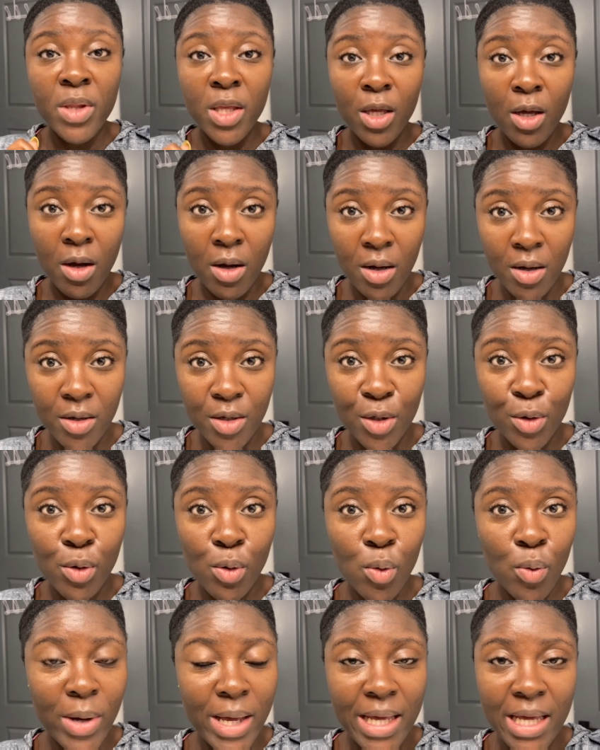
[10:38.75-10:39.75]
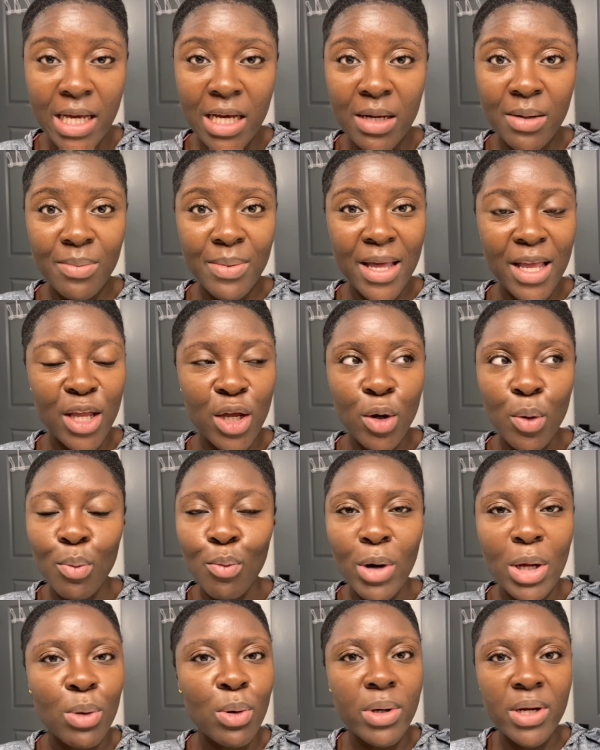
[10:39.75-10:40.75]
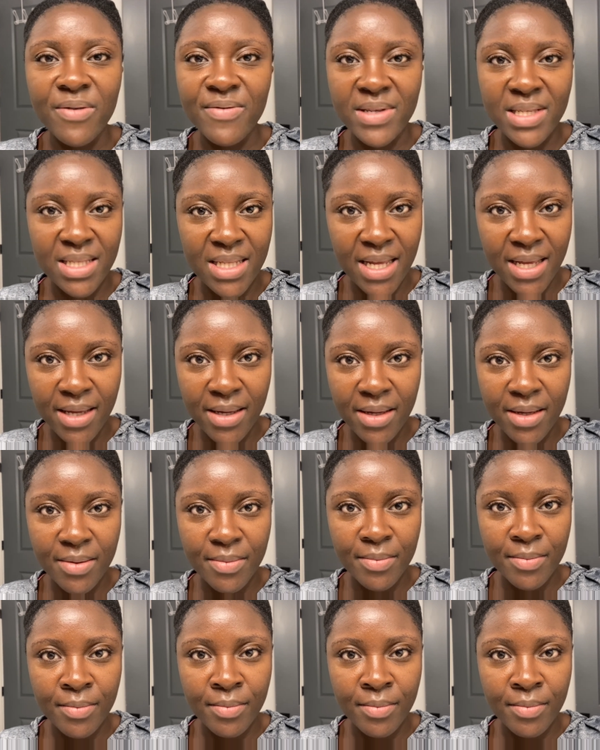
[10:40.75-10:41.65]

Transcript: Y'all, you will wake up and your breath won't even stink.